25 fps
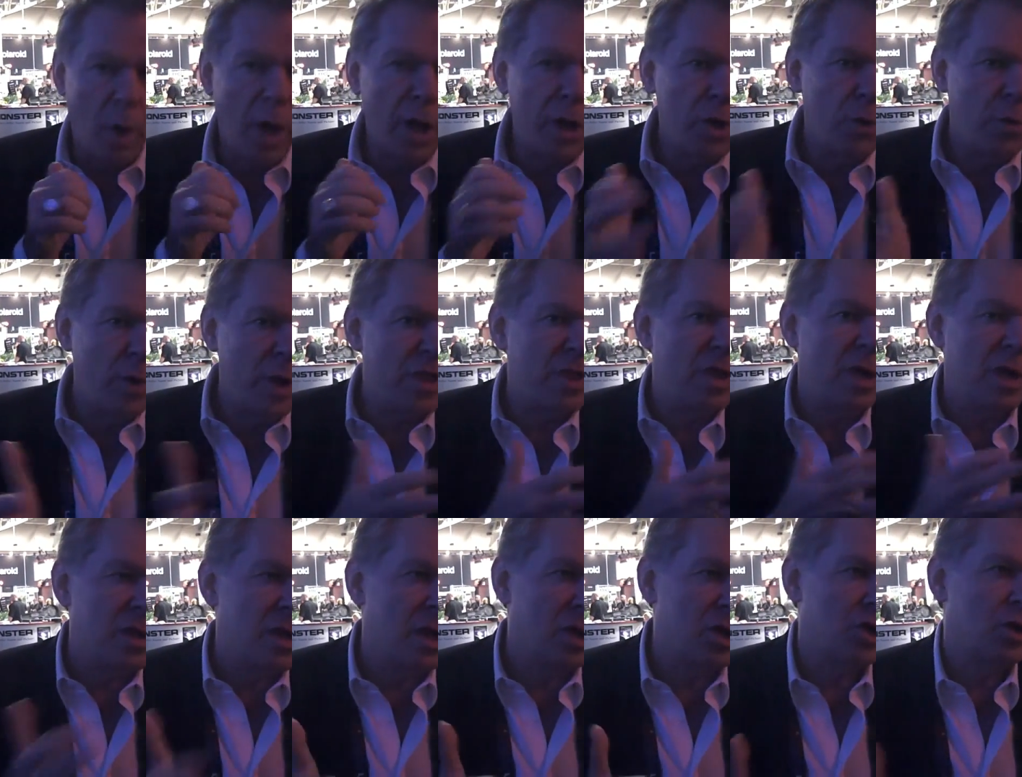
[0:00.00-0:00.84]
why do we
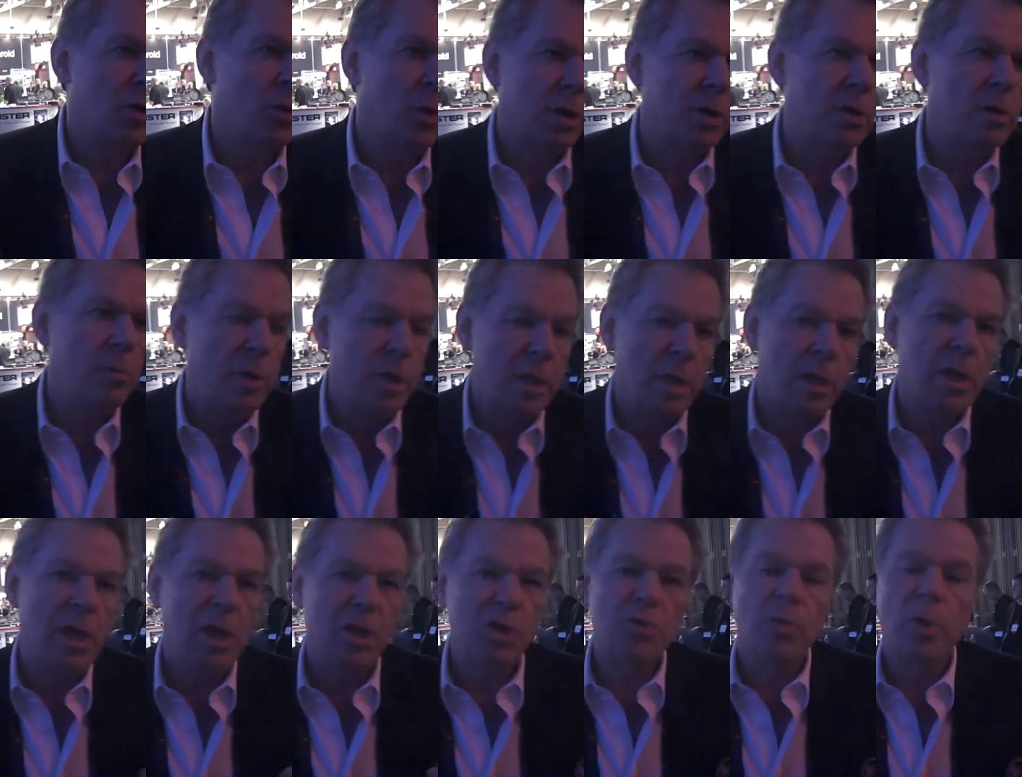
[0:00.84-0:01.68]
think that's going to be
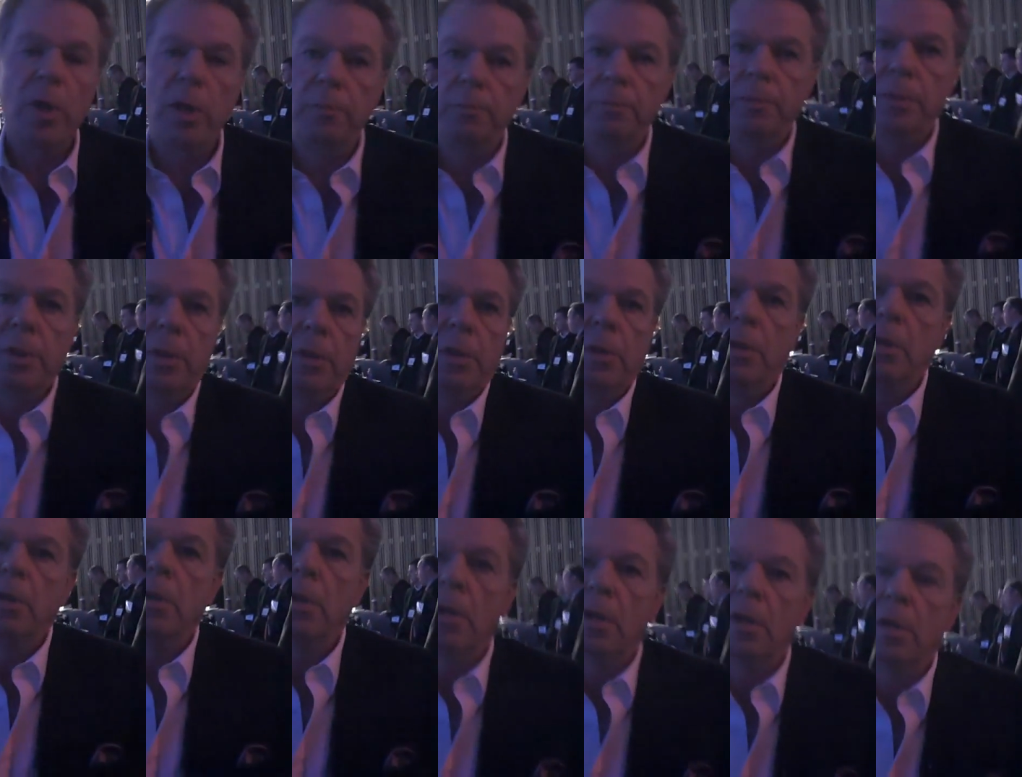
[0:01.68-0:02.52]
the case? Well,
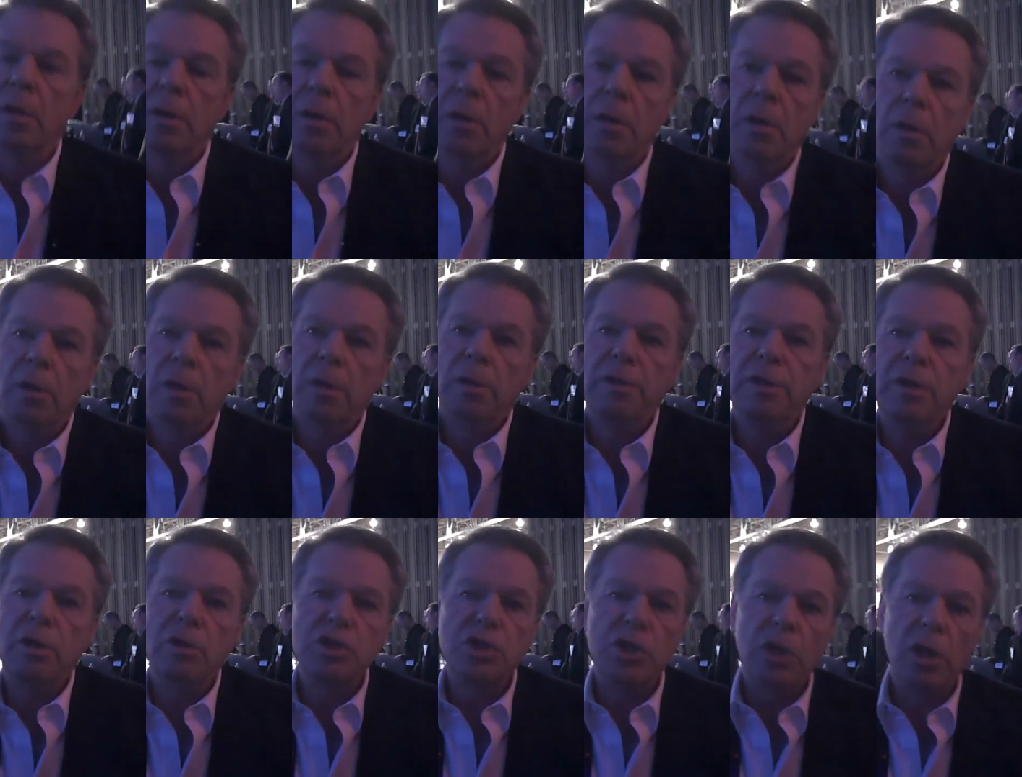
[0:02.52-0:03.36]

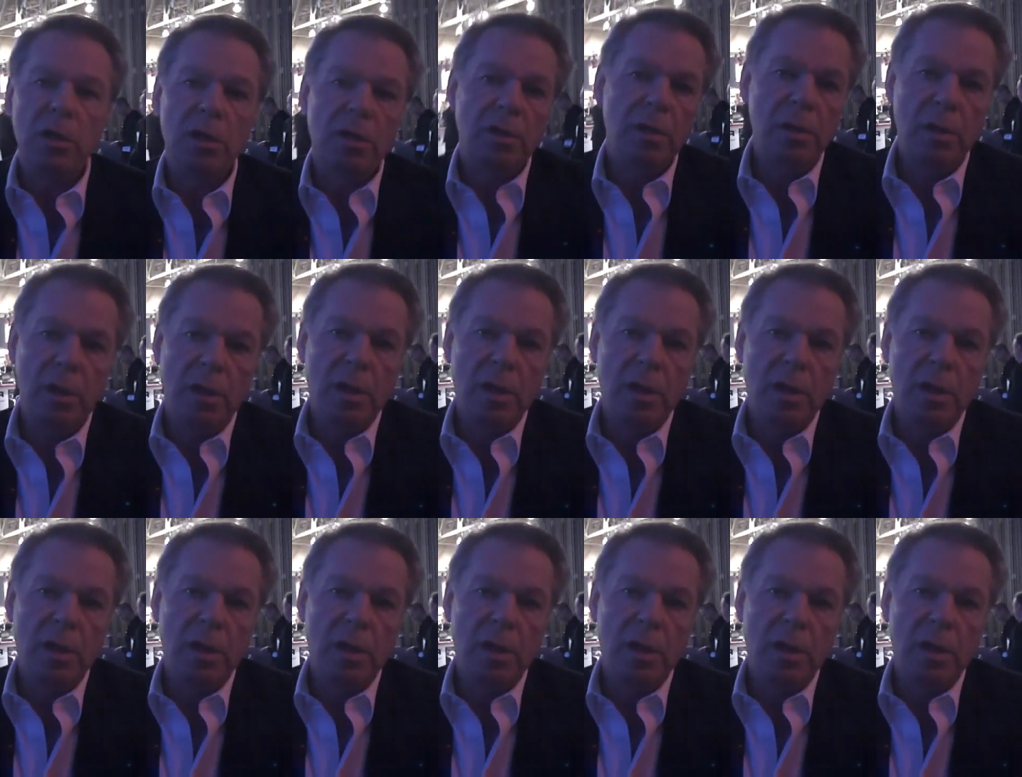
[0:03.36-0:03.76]
there's a